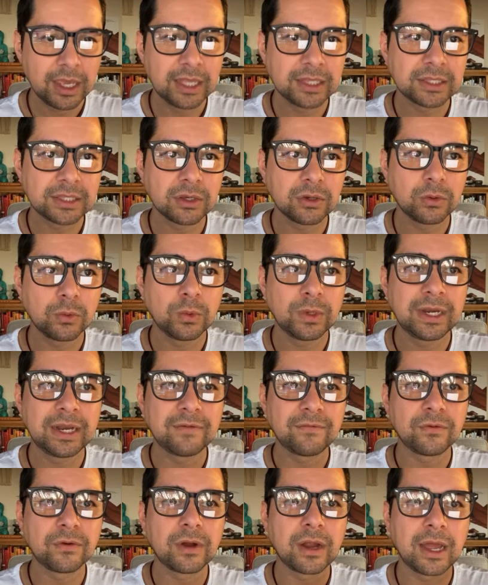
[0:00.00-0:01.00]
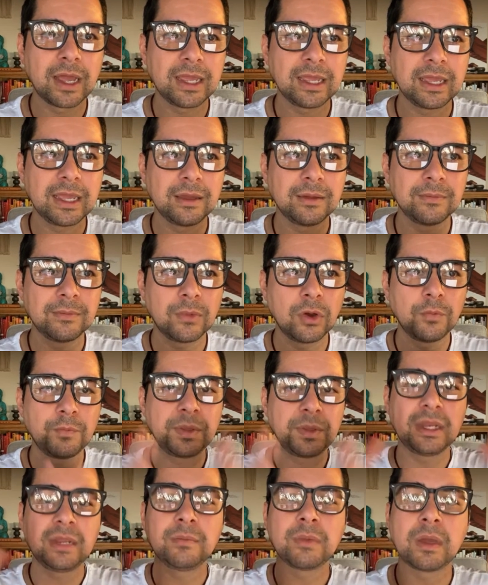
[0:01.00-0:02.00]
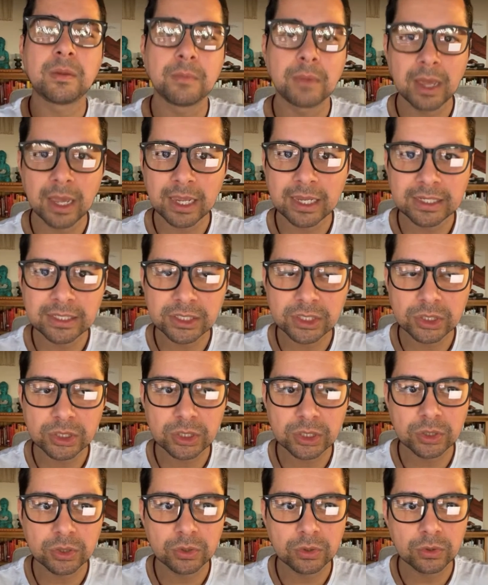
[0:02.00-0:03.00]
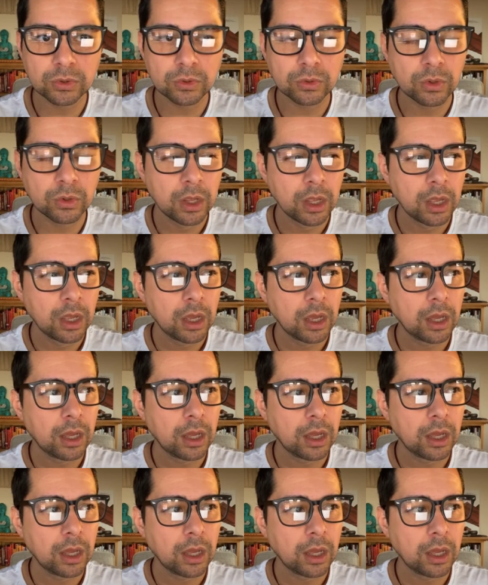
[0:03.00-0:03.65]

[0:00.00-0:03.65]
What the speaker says: And so whenever I am opening my mind to